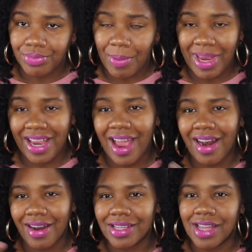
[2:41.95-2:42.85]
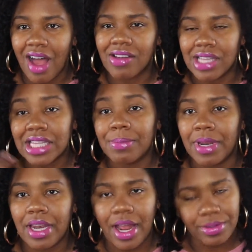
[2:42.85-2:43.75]
I mean, it kind of dissolves. I
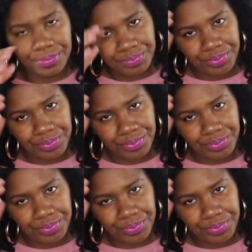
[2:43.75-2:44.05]
spit it out.